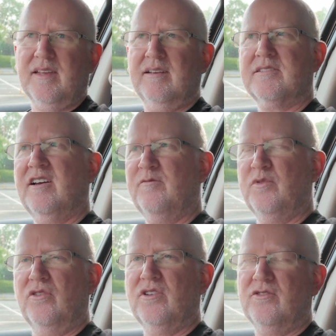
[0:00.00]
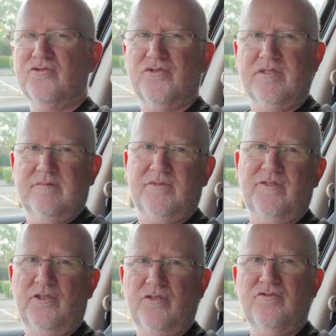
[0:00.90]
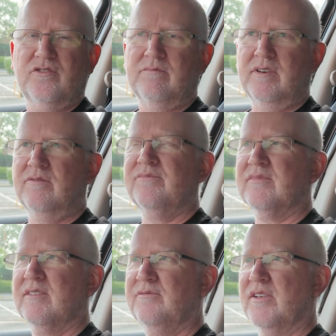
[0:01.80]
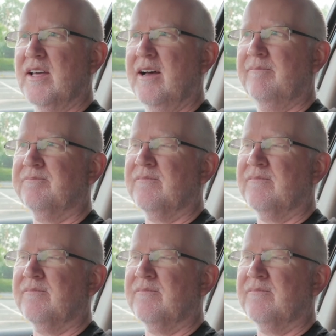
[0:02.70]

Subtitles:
so I've bought the 100 to 400mm for that,